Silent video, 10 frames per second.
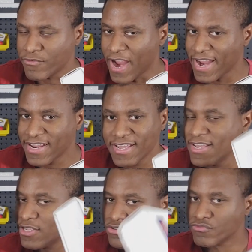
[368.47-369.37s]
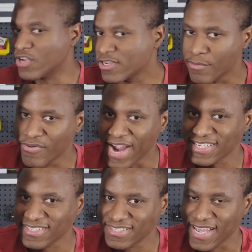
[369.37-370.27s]
right? You've done your
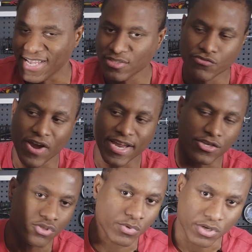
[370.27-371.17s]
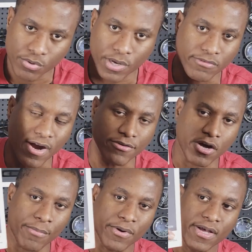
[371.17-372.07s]
practice test, right? And you just want a quick
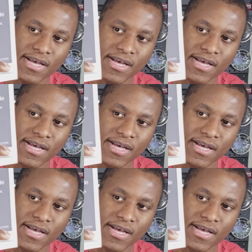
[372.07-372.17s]
roundup.